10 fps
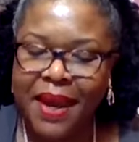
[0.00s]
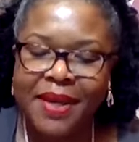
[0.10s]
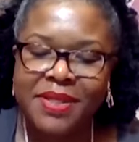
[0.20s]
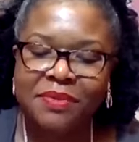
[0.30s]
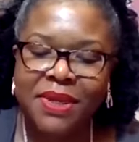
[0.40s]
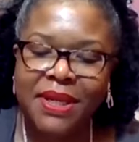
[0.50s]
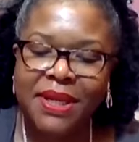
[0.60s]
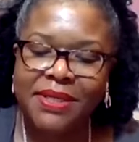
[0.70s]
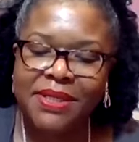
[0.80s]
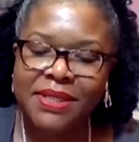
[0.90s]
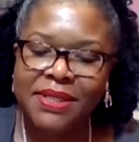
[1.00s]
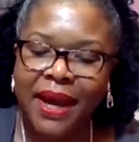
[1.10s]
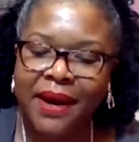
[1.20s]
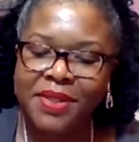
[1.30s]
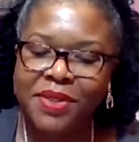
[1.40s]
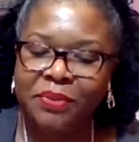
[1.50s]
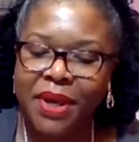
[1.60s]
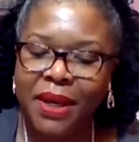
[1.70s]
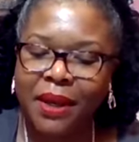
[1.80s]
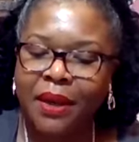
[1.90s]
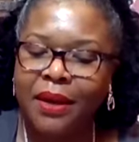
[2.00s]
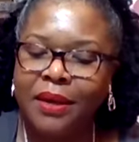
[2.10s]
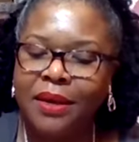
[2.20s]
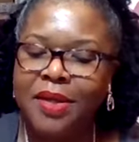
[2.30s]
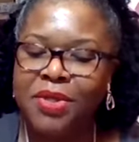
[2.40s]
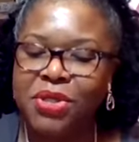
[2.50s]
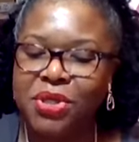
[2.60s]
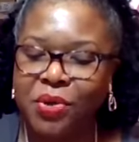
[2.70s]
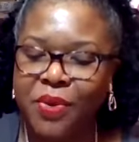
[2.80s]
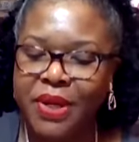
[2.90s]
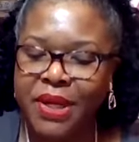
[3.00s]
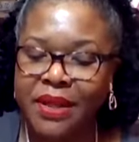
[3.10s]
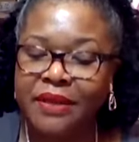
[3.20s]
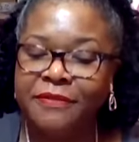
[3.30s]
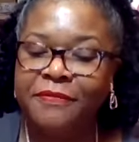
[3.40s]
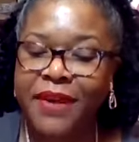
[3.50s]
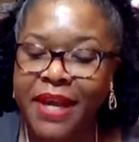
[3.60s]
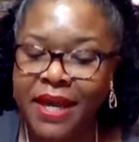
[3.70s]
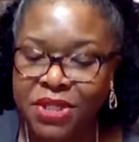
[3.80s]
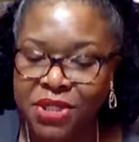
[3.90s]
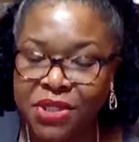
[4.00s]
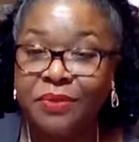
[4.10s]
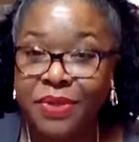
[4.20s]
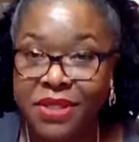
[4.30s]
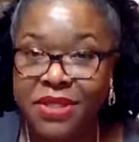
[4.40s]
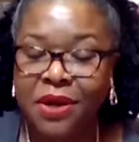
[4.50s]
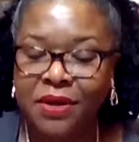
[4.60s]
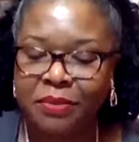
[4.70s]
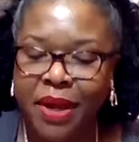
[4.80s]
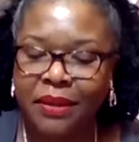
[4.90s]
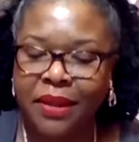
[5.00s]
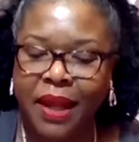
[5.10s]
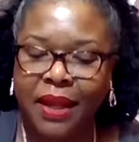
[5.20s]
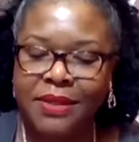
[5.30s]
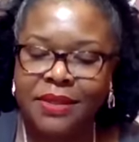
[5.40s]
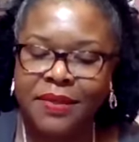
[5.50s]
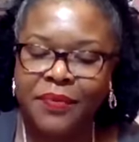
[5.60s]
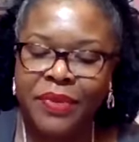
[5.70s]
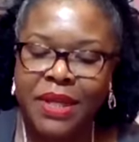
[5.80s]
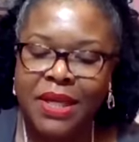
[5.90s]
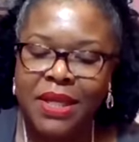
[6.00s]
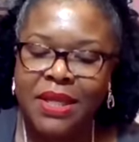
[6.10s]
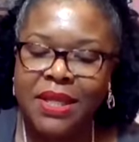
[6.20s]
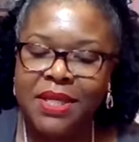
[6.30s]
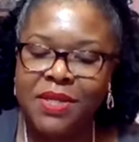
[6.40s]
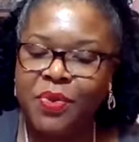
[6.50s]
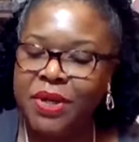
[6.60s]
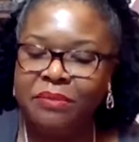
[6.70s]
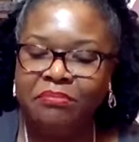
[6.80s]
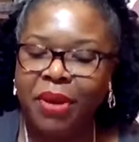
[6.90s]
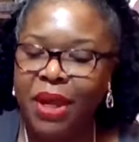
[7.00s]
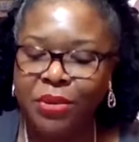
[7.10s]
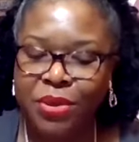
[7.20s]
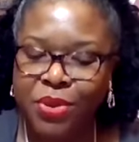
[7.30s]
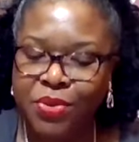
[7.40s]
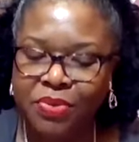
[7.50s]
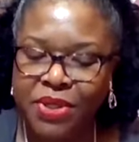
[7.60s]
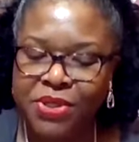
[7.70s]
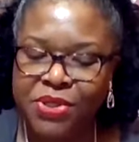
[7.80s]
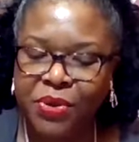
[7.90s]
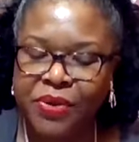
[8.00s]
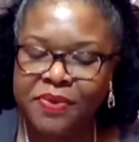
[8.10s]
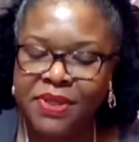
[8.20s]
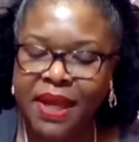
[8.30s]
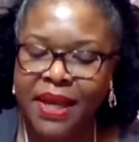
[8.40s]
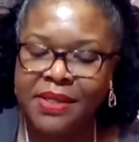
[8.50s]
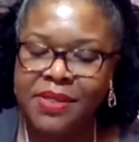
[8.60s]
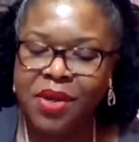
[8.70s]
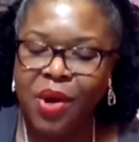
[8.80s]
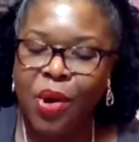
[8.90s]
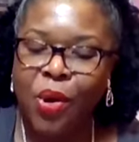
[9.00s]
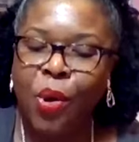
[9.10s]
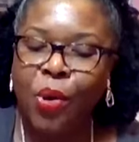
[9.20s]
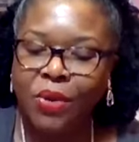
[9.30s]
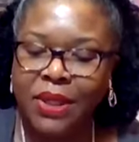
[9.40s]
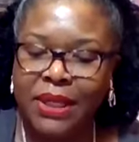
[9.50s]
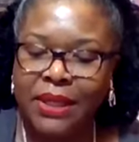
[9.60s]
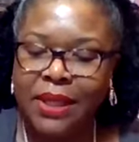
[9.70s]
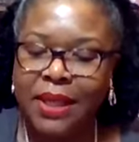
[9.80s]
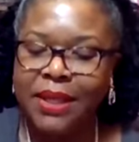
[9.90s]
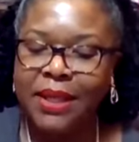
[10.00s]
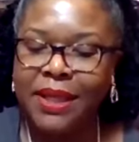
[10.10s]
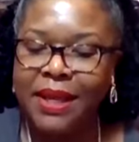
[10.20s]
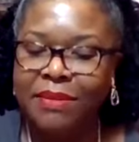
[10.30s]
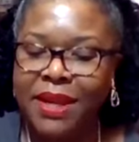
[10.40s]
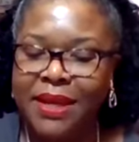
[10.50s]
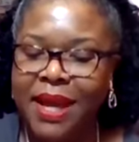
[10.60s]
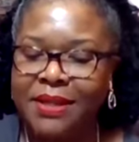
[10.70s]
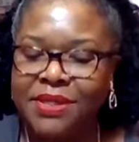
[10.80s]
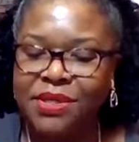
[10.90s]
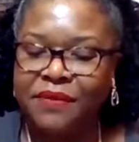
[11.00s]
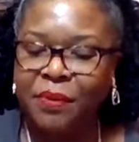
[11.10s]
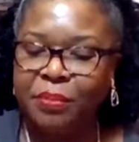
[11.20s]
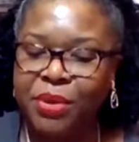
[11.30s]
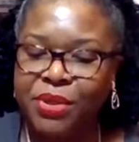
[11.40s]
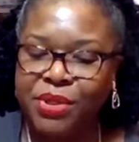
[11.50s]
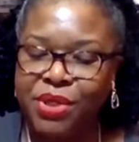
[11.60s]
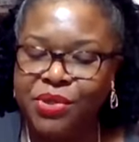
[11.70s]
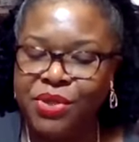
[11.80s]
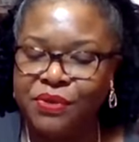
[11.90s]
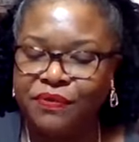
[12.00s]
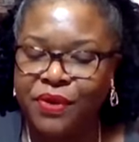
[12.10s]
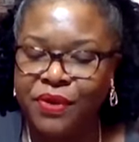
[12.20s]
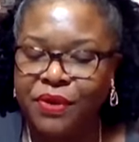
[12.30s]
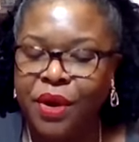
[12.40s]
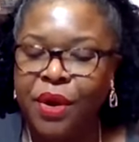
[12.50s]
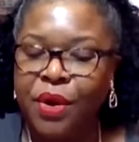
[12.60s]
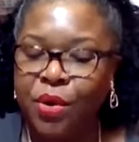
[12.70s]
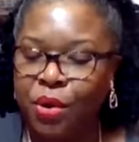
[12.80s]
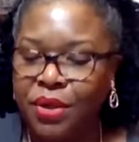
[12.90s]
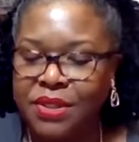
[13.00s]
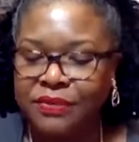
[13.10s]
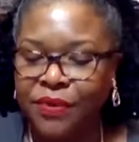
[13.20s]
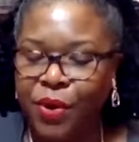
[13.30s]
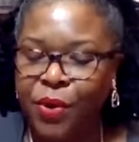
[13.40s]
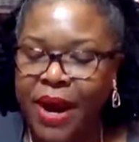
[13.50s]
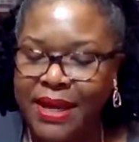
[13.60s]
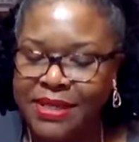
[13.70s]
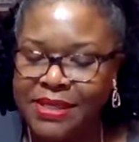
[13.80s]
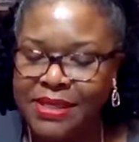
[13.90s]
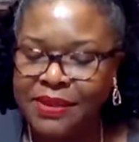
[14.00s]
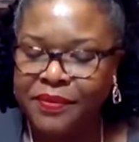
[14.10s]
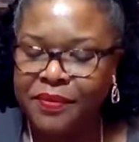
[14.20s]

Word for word: As many as desire to make a good showing in the flesh," we just talked about that, "these would compel you to be circumcised, only that they may not suffer persecution for the cross of Christ."